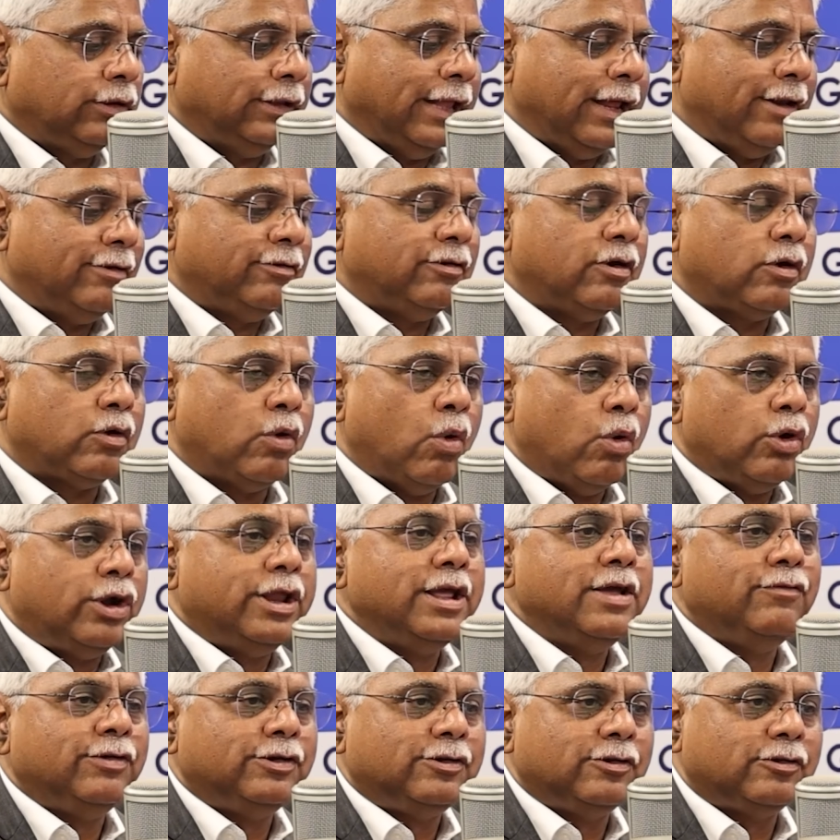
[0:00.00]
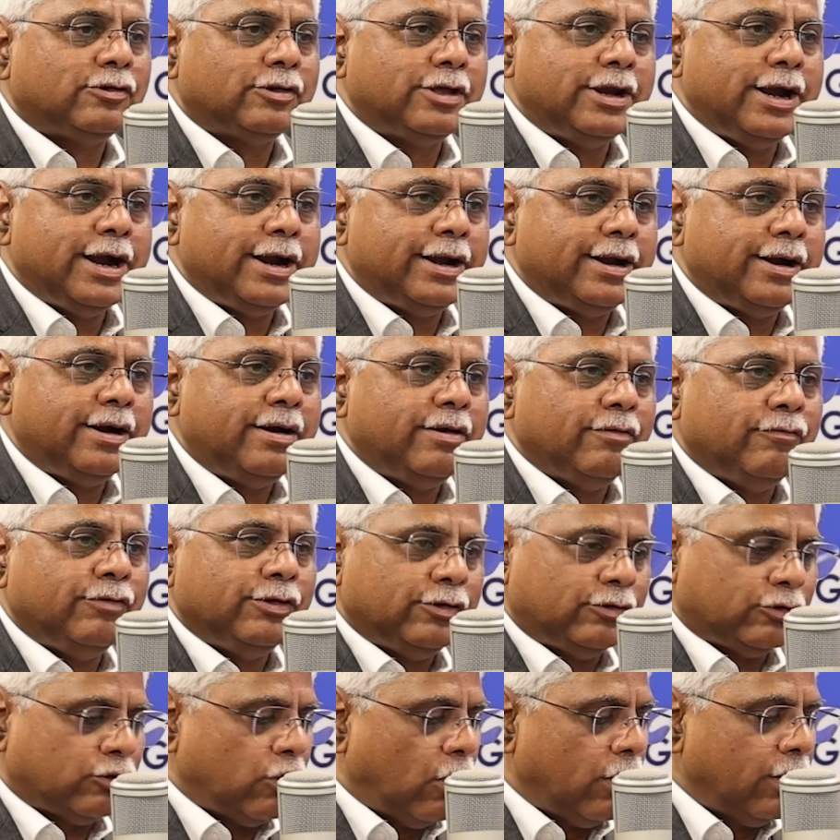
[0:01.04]
there is a coating which is created,
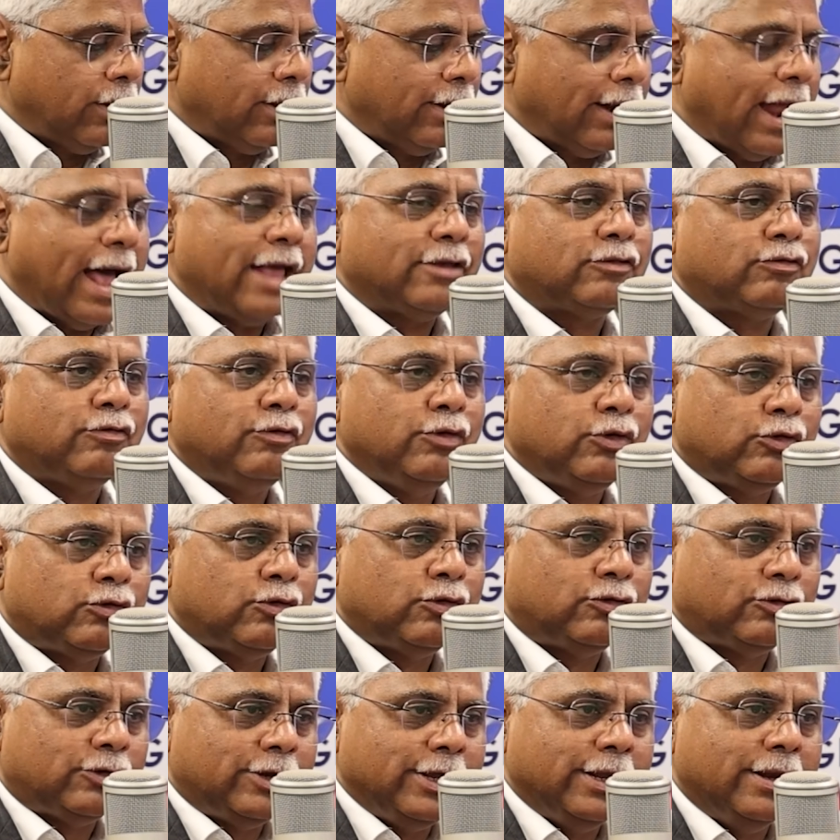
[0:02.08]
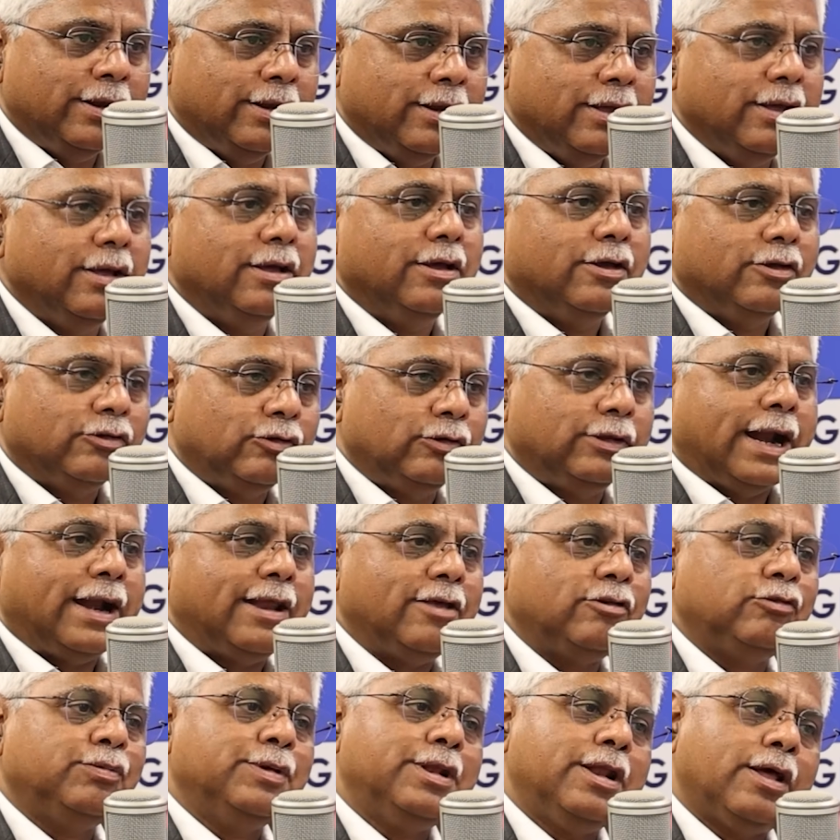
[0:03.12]
which is called glass fused to steel. So
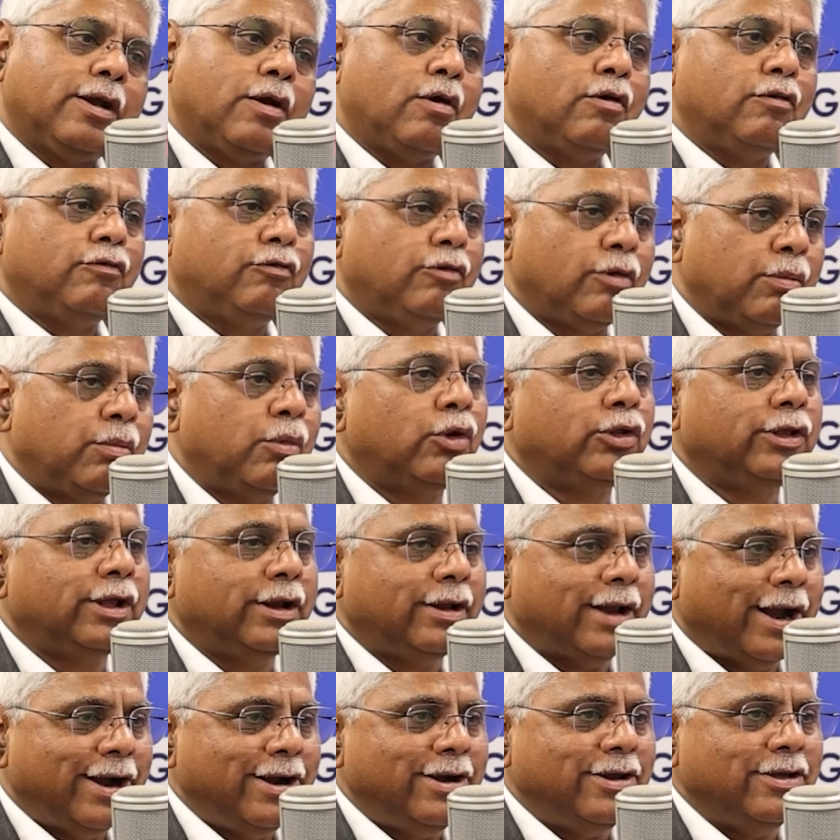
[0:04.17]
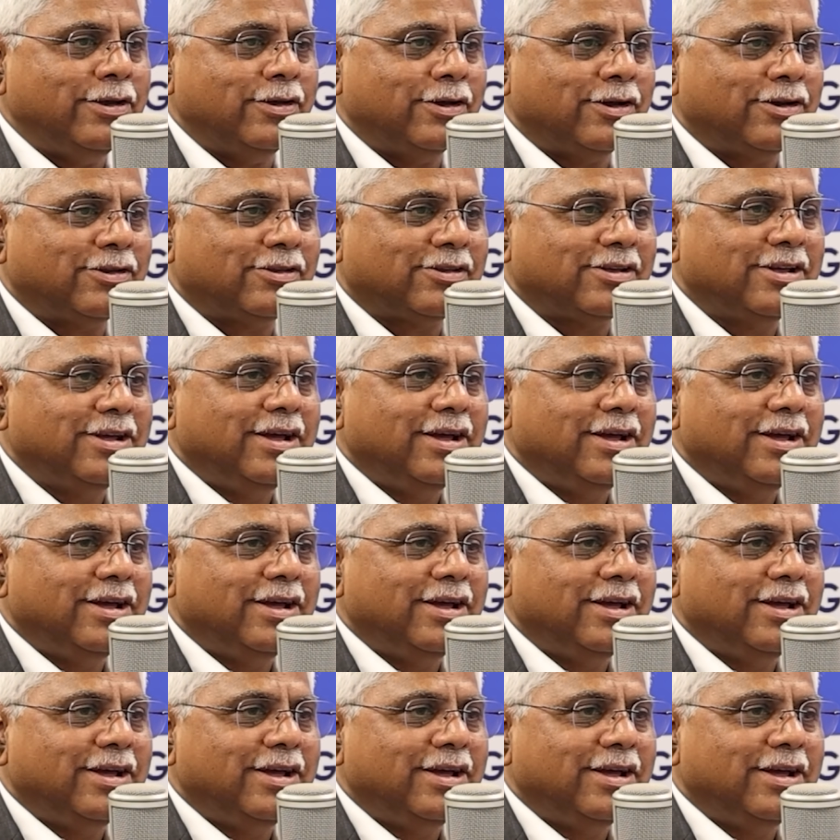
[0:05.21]
that has been around for more than 90 years.